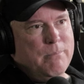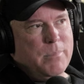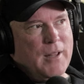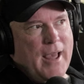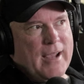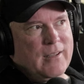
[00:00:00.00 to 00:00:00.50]

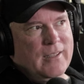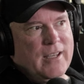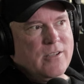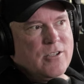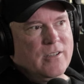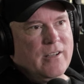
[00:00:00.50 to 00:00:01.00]
Black
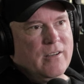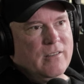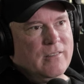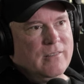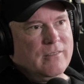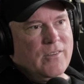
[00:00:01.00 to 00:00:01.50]
Legion there
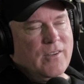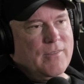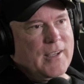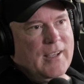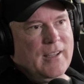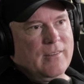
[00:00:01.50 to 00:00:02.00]
and see if
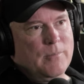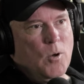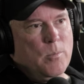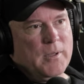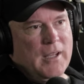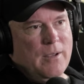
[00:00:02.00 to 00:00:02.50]
I can get some
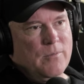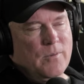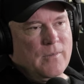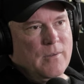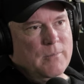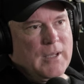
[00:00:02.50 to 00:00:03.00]
open games
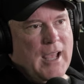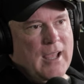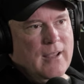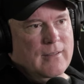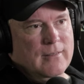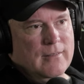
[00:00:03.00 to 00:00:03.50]
with some
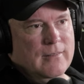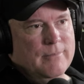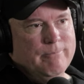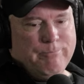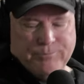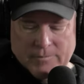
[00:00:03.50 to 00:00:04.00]
guys.
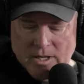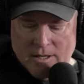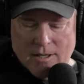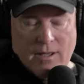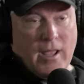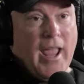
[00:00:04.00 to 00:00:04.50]
Absolutely.
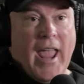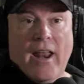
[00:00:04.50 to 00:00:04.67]
Awesome.